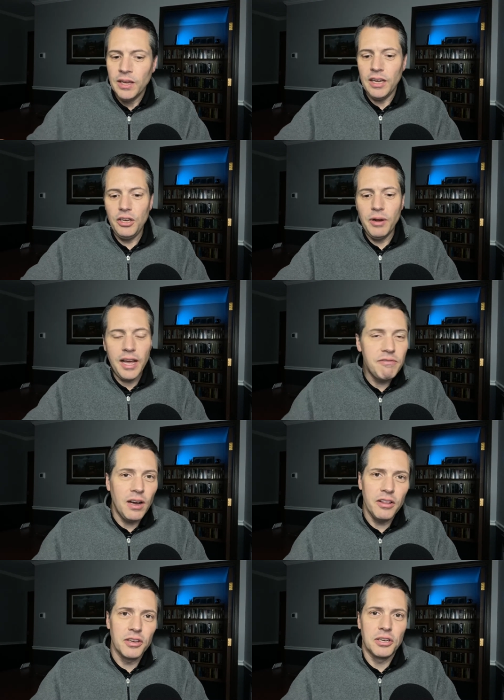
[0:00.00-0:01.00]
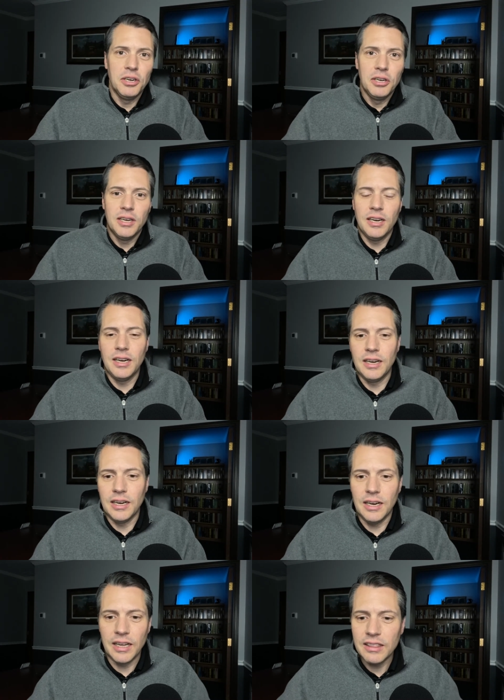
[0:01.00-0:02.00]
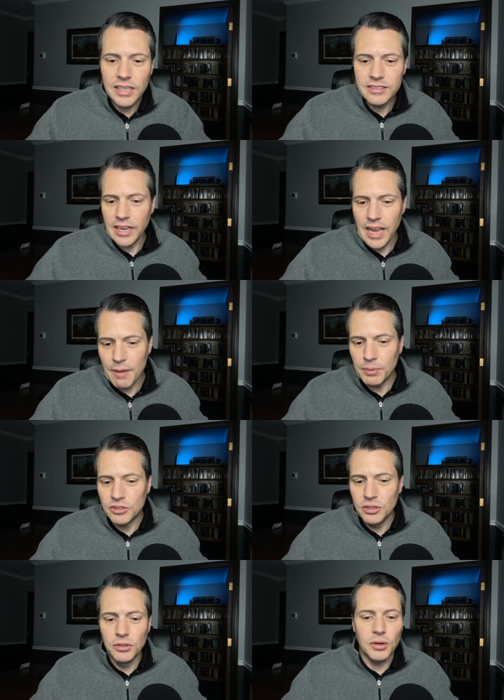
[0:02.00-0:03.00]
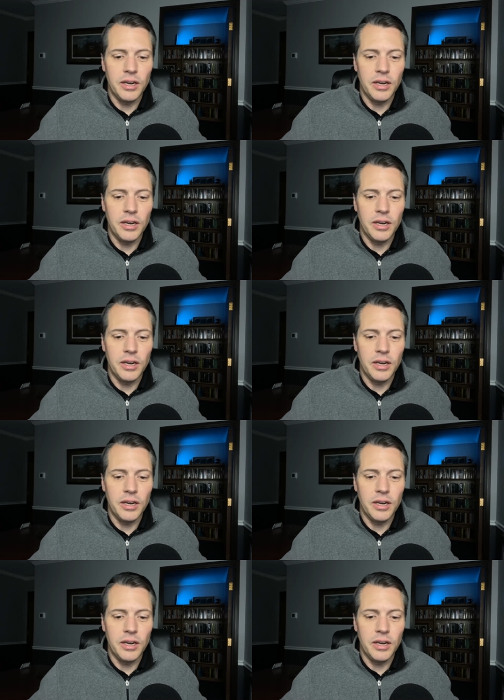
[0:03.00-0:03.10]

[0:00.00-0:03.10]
And you have other things that happen too.